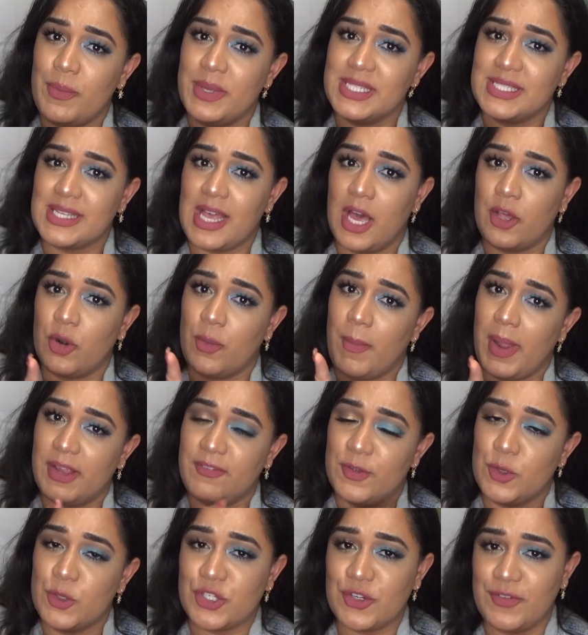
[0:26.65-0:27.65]
miss out on my
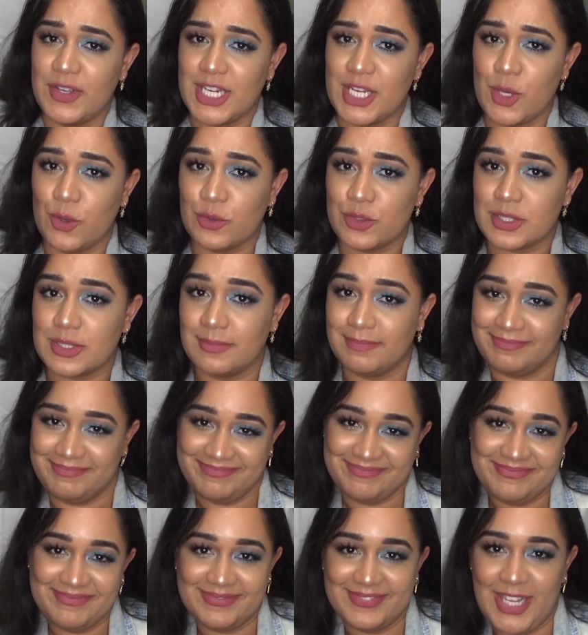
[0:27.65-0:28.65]
future videos.
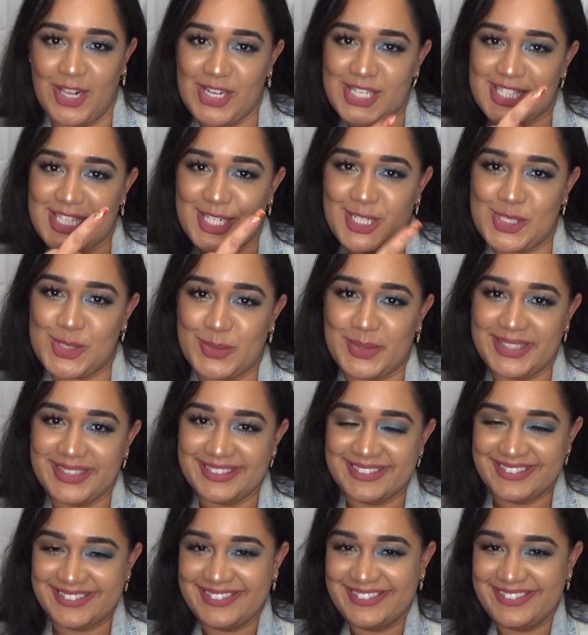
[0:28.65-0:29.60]
Now let's get into it.